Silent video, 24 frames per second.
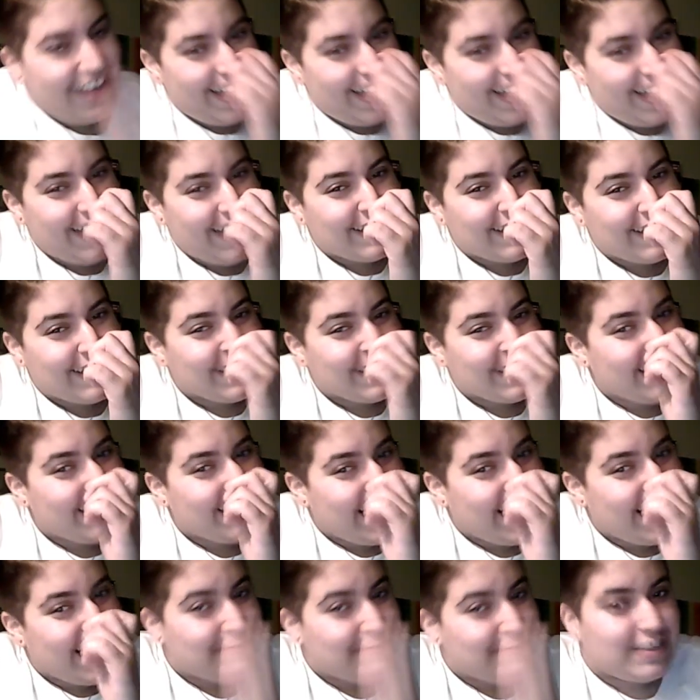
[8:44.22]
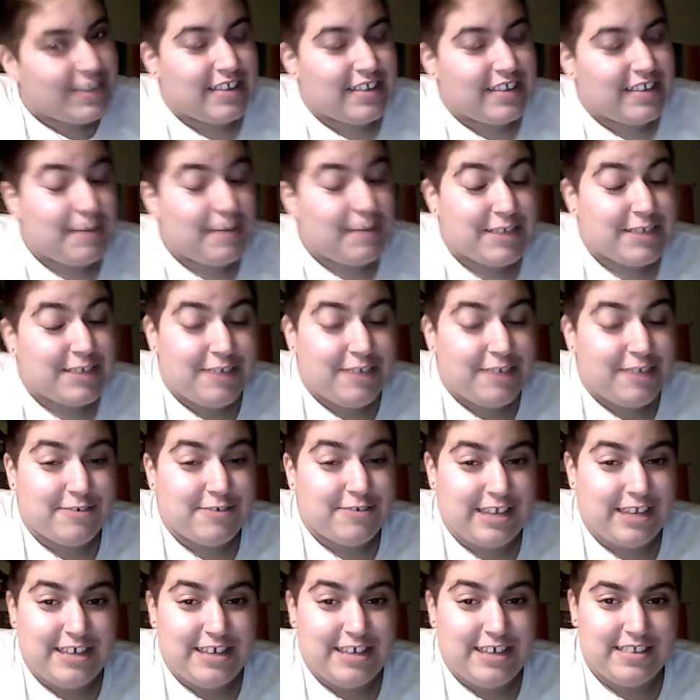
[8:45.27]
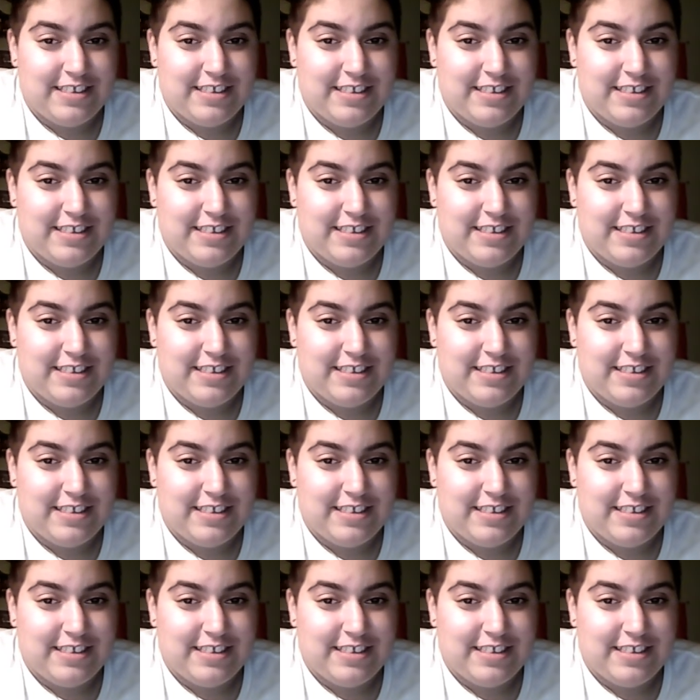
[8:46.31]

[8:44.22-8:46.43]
And I mean, I mean that was it.